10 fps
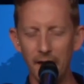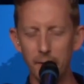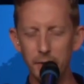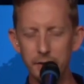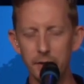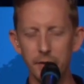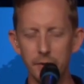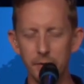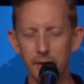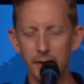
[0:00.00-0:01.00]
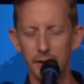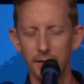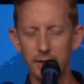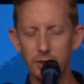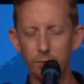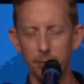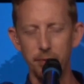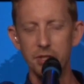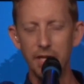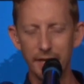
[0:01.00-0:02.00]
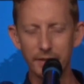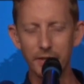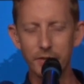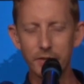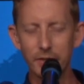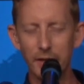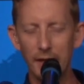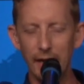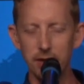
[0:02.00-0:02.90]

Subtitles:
and we know that you will protect us